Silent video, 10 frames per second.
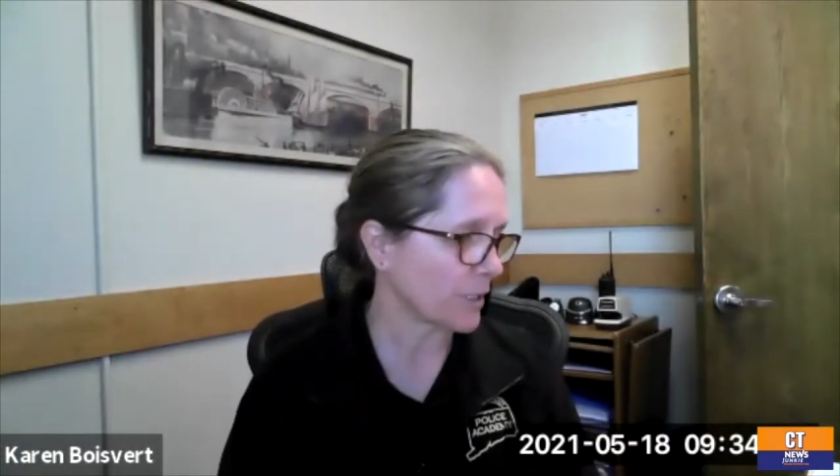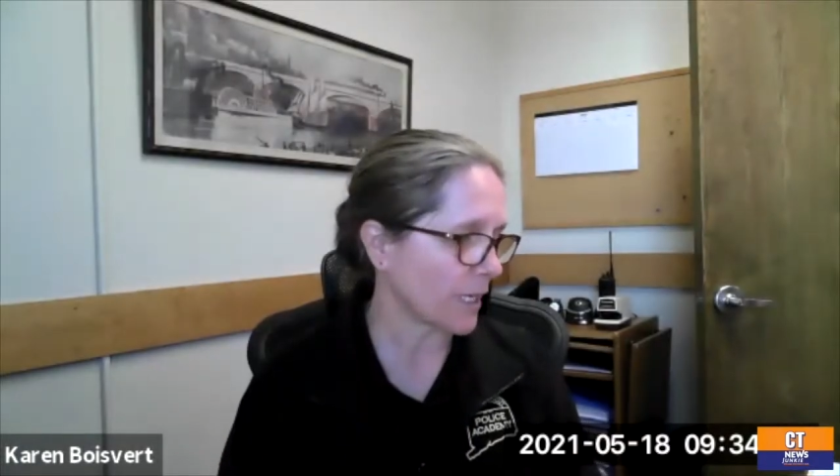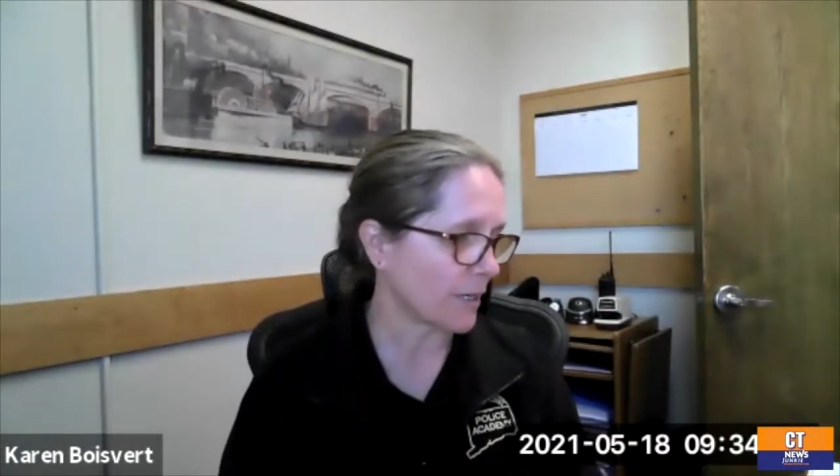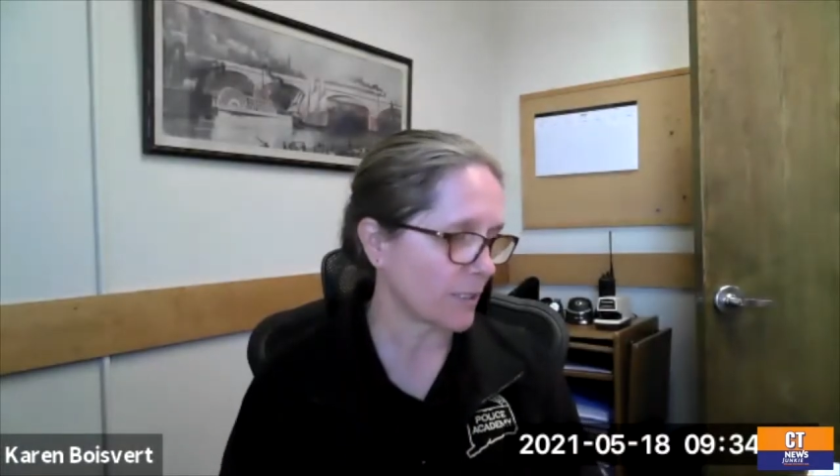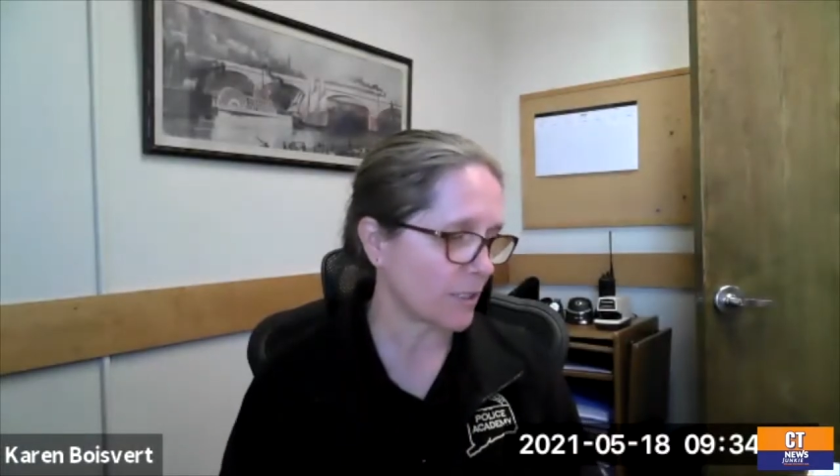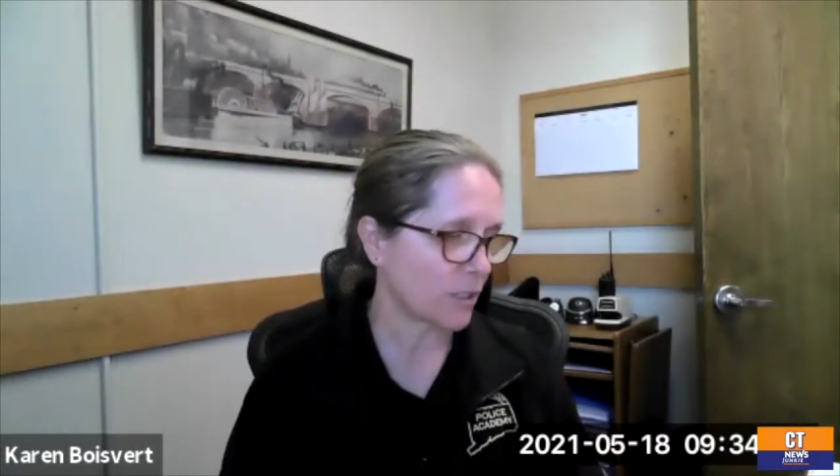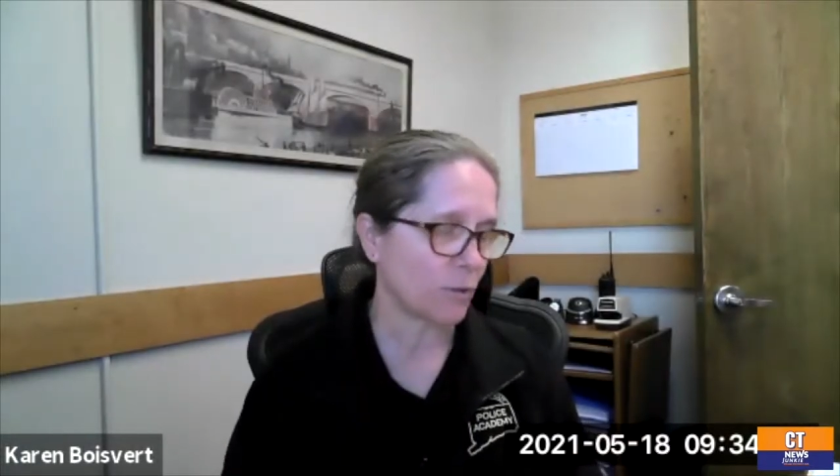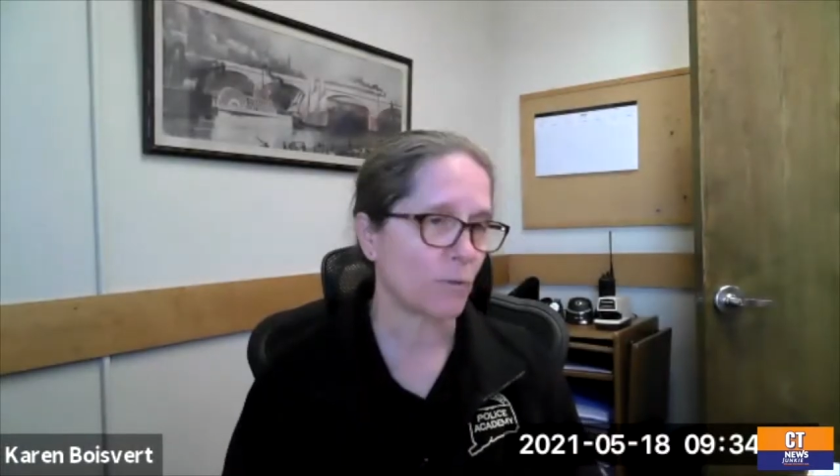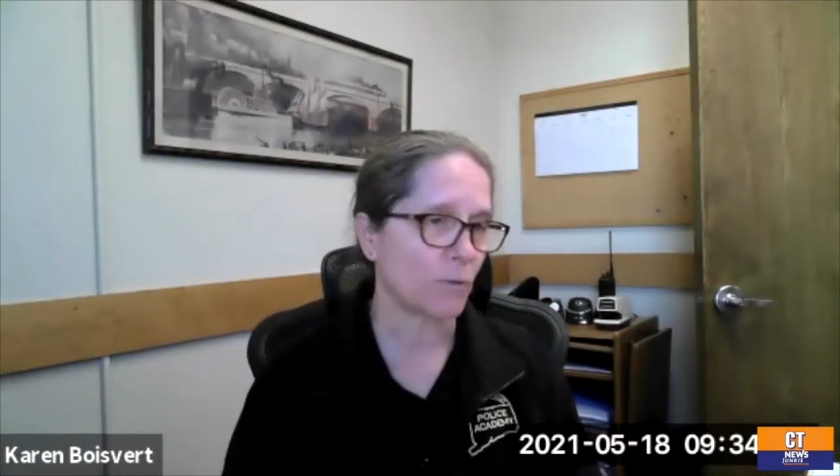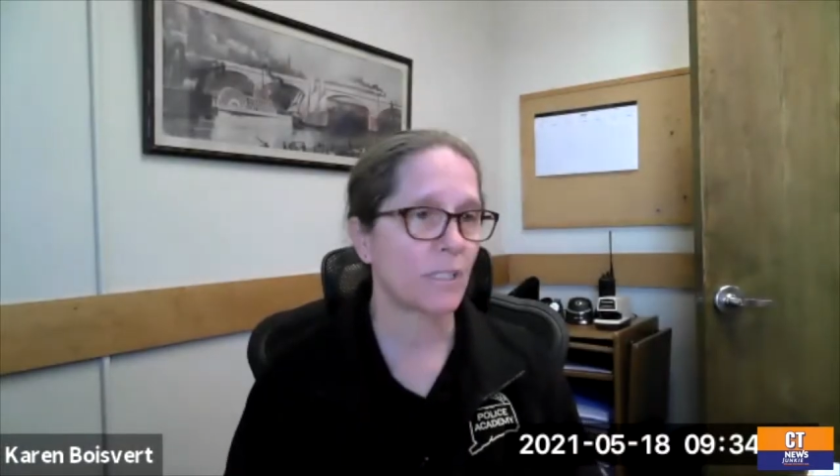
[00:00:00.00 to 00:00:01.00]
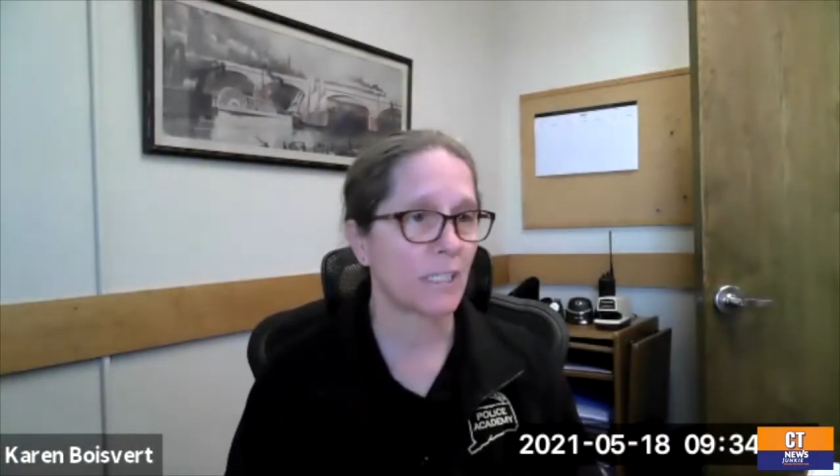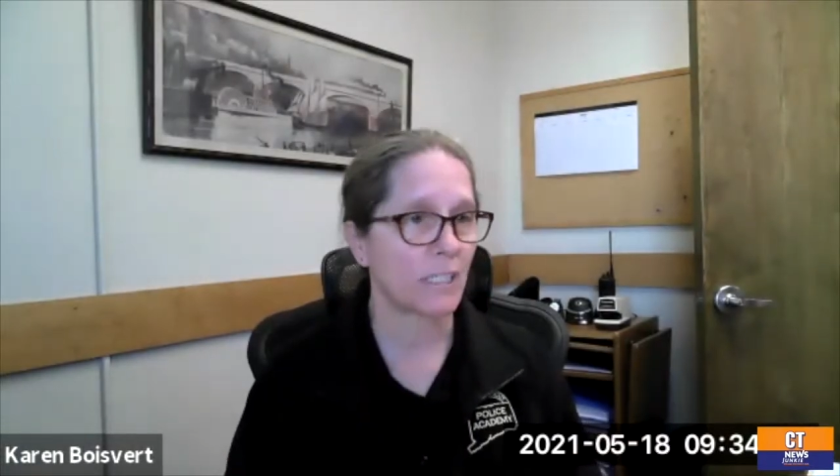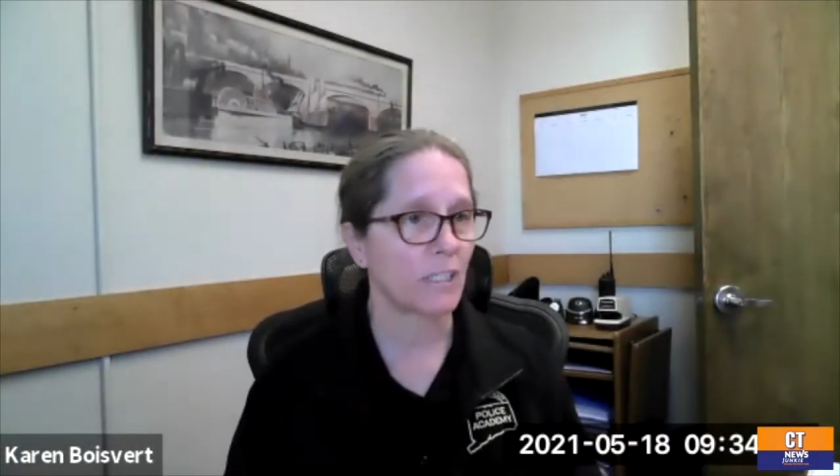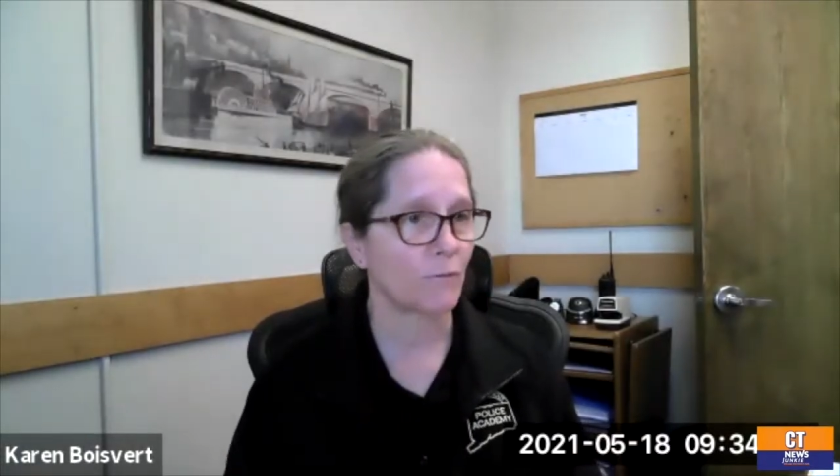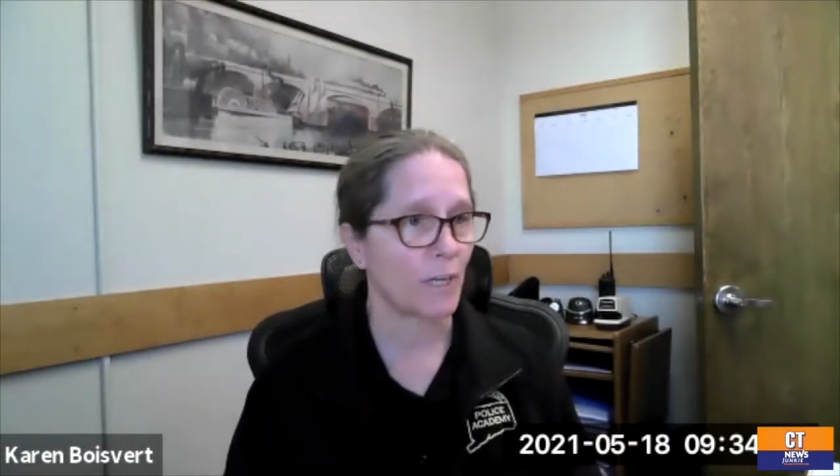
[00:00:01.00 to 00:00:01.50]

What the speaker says: down into 6 different